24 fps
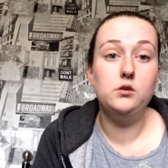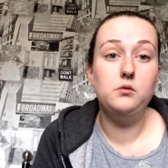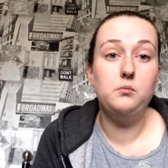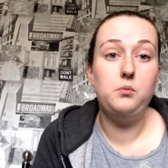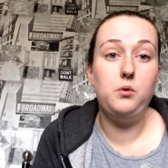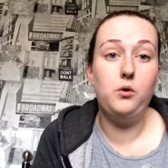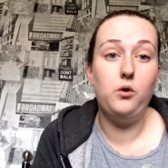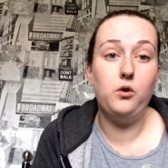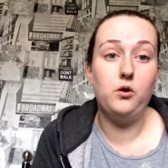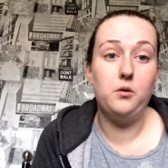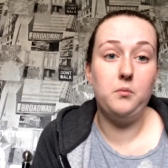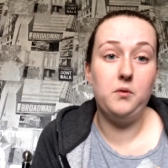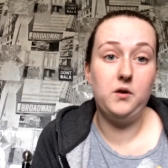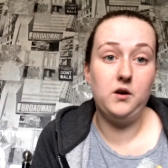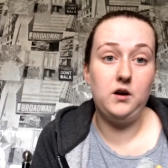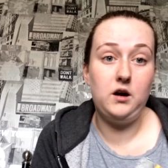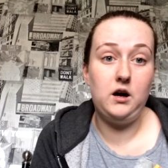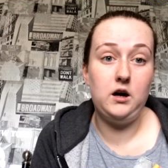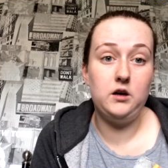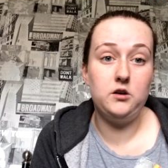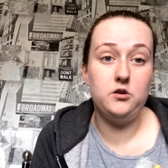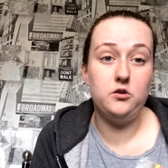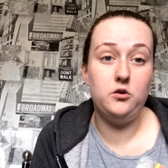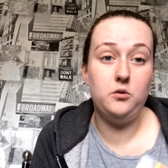Pokemon
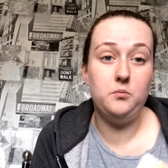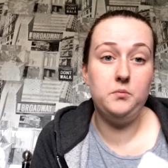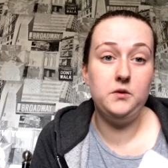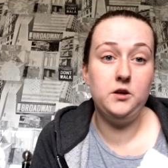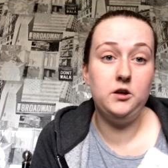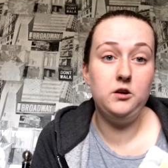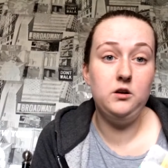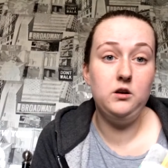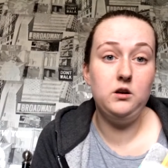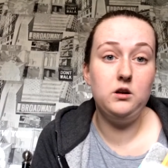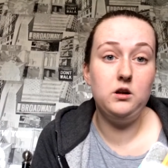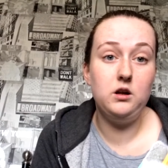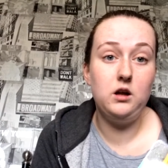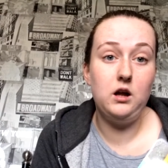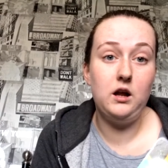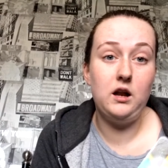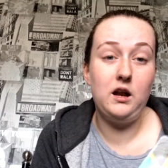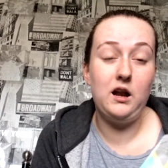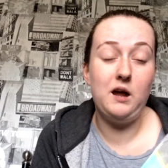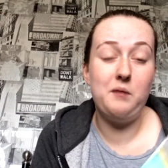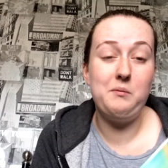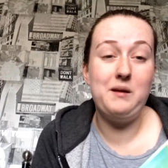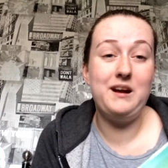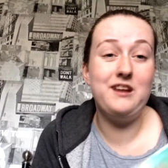card opening,
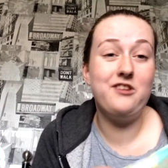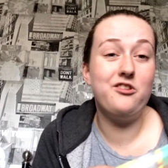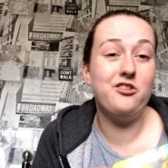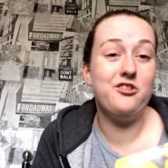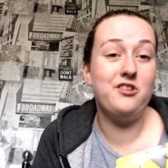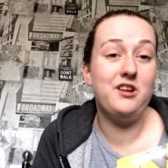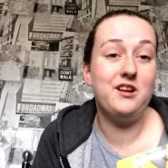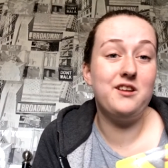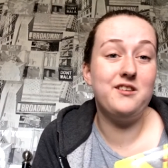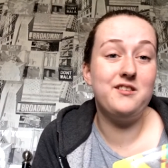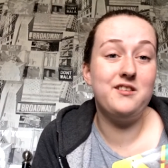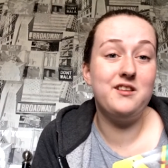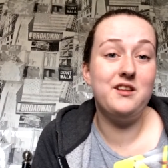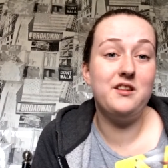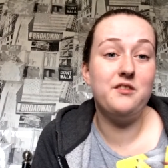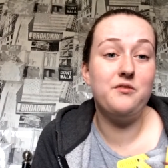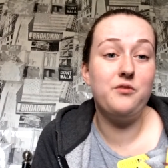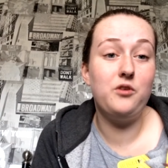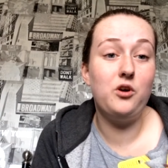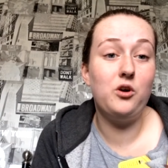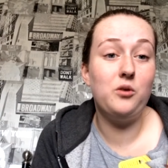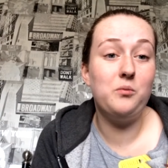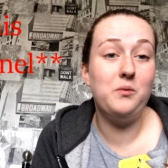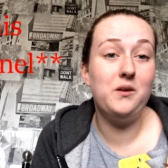and I might just add it to this
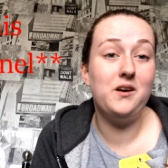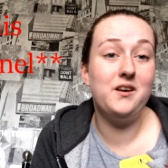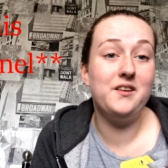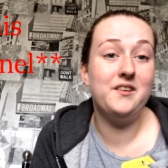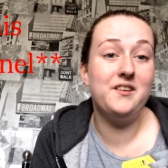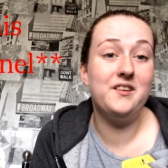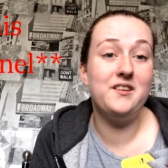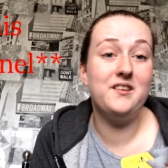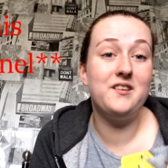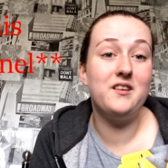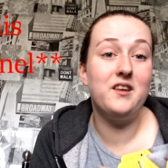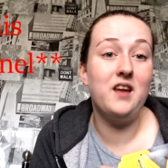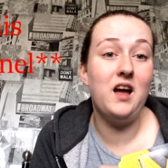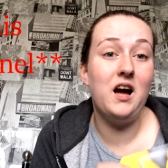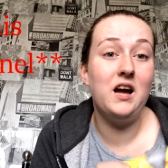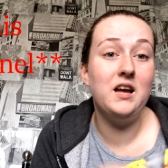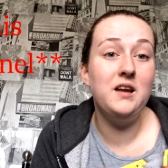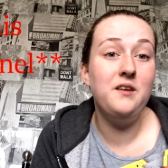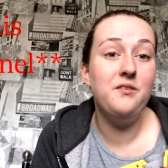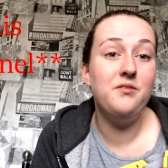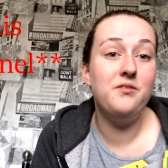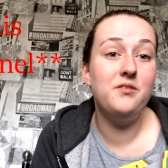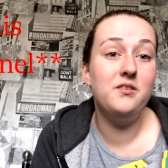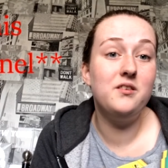vlog because it's
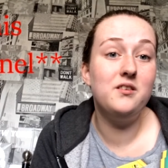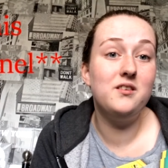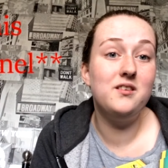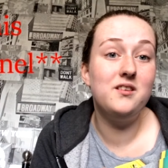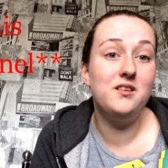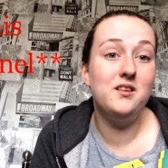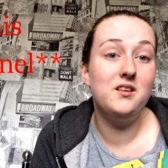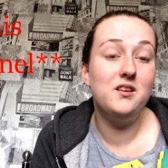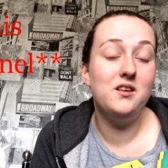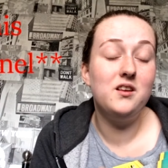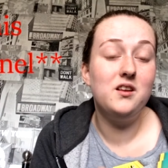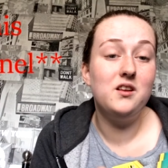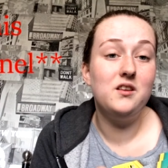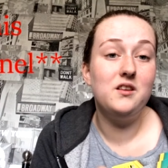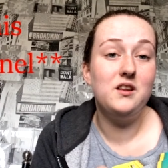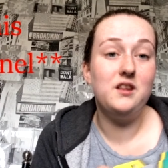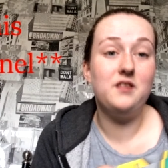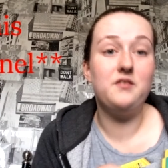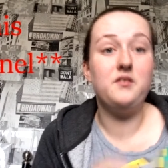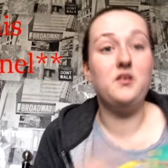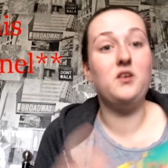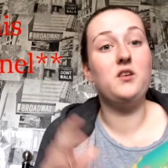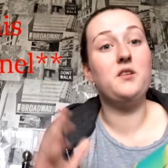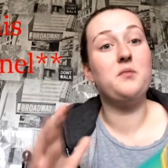life.
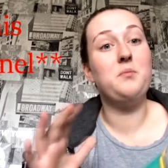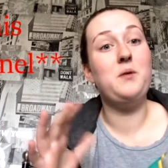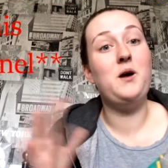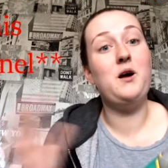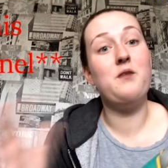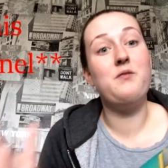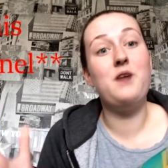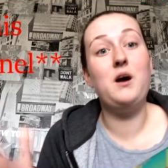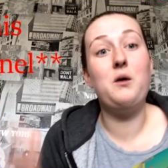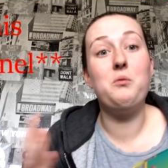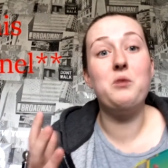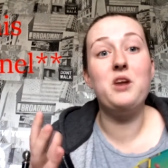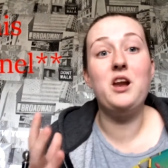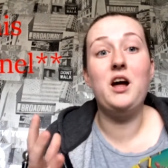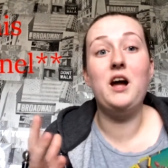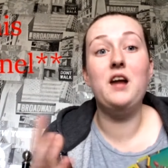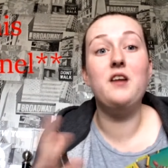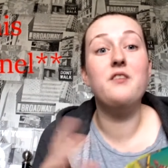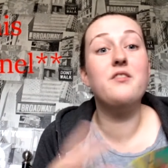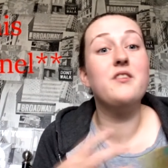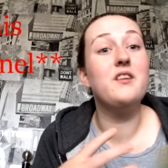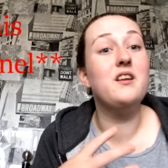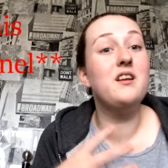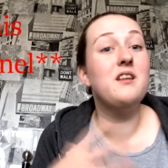This vlog's part of our
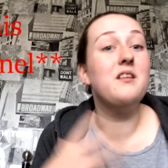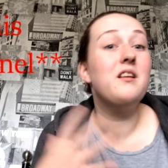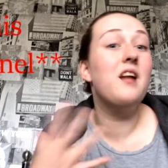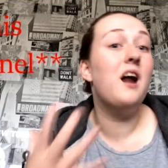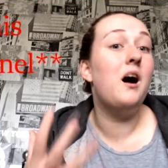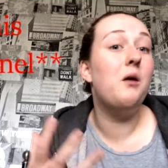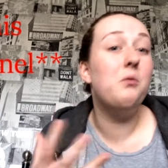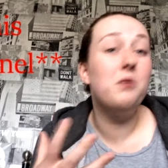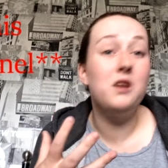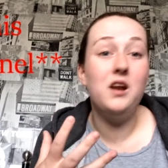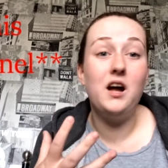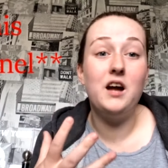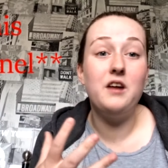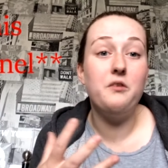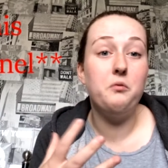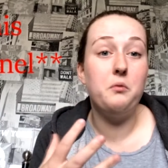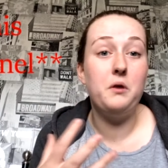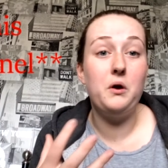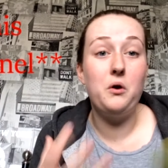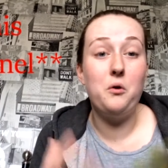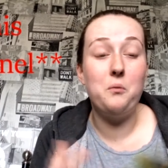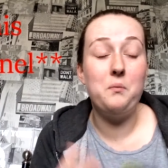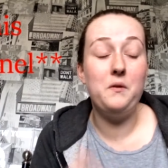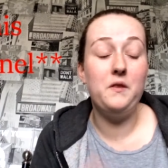life, and in our life
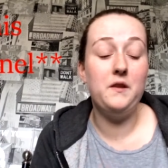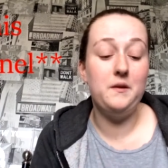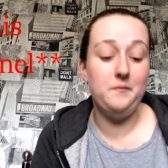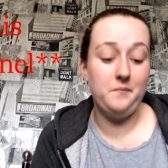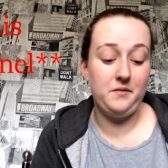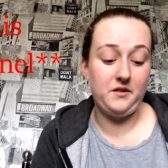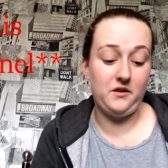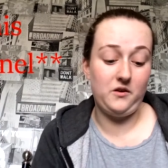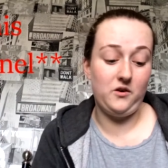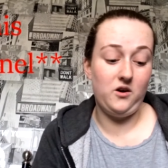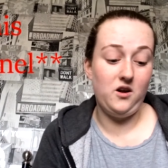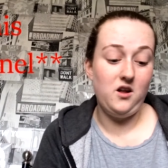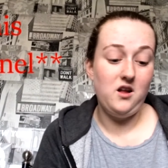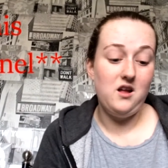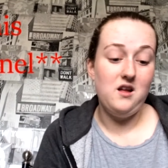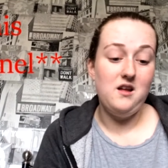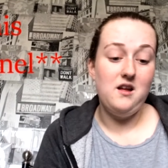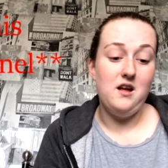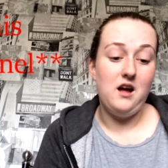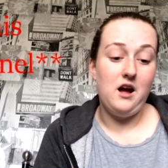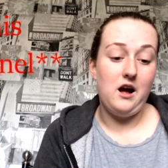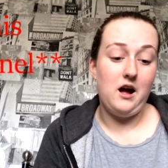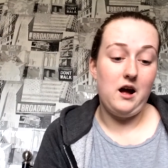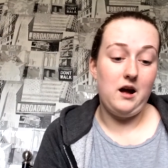we open them, so
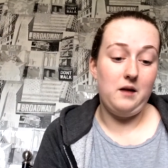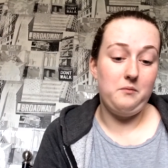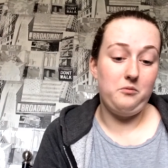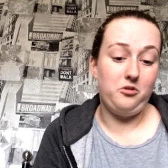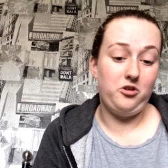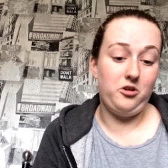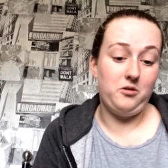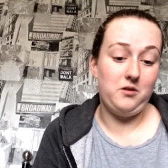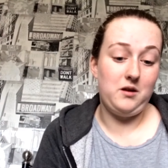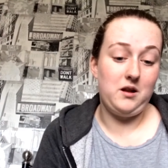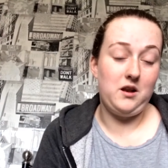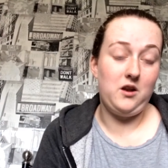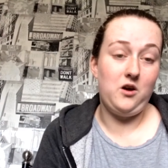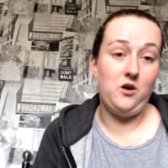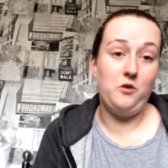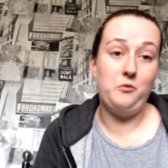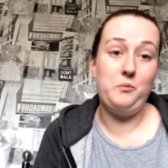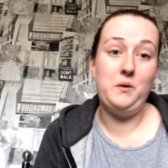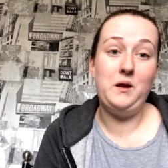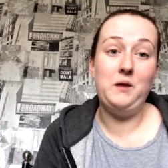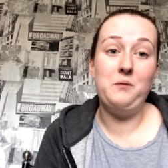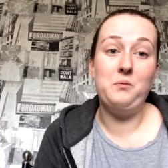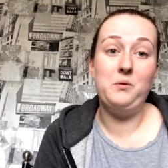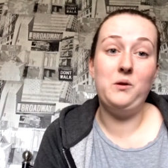I'm sure a lot of
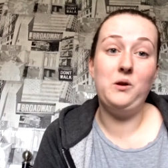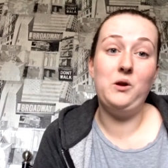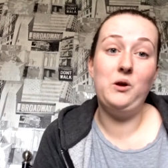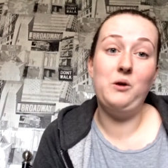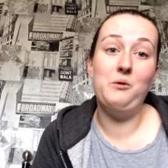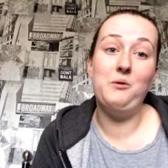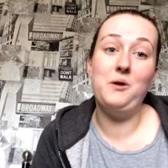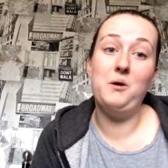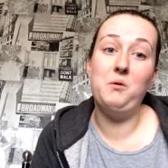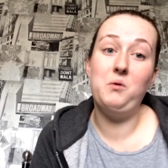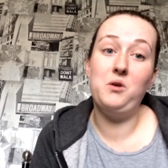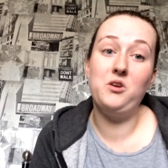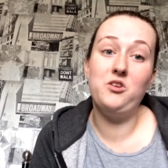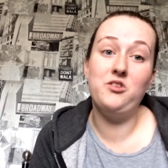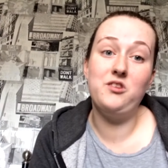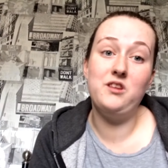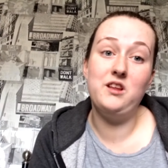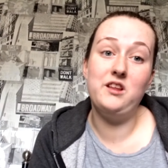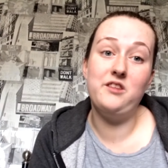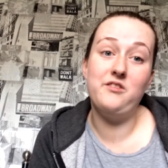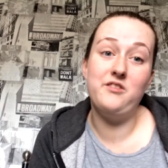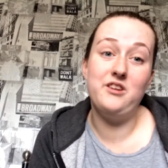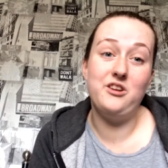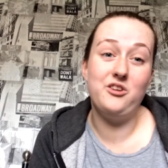people who are watching
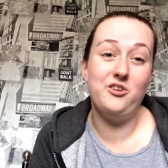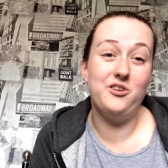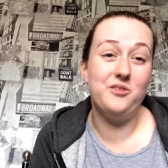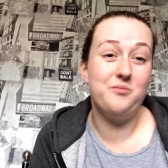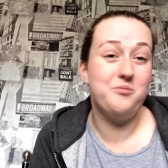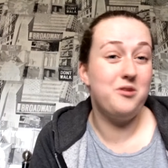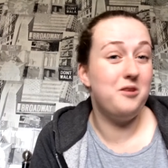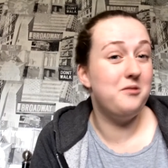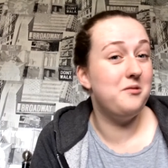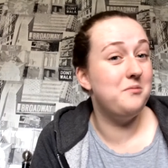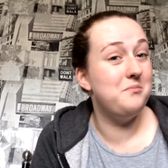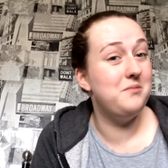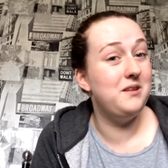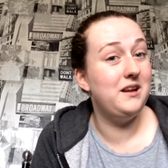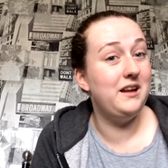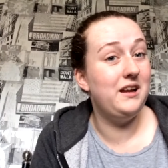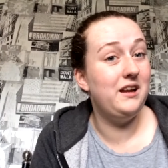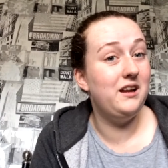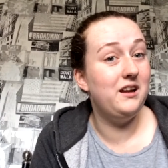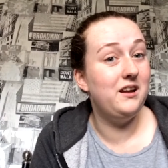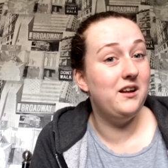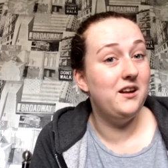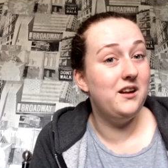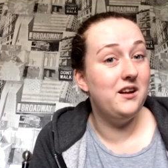these videos
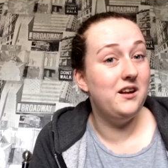probably,